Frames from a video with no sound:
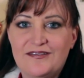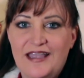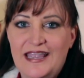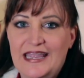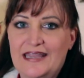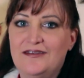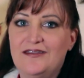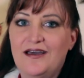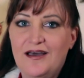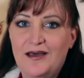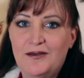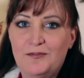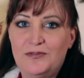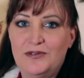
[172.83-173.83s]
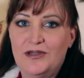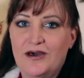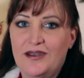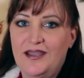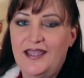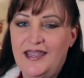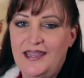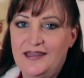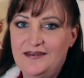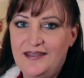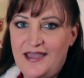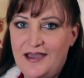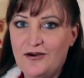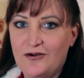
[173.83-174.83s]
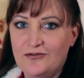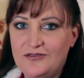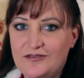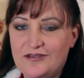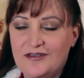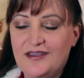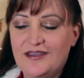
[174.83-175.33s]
"It's a hand up, not a handout."